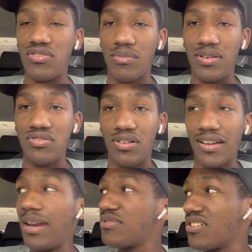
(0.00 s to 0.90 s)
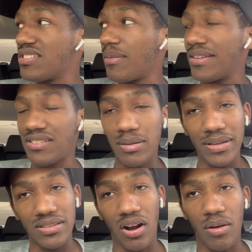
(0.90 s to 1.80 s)
from a truck. And I'm sure somebody's going to
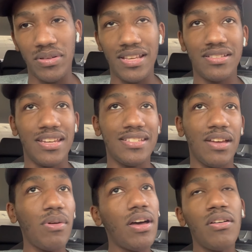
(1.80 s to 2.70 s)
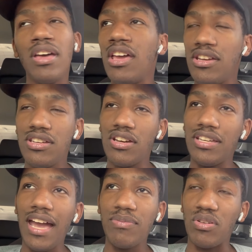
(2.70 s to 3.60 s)
make the argument that's going to say, well, you know, you
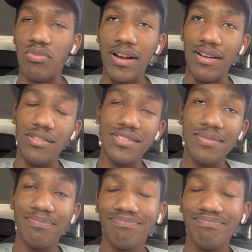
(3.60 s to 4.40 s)
have the rails.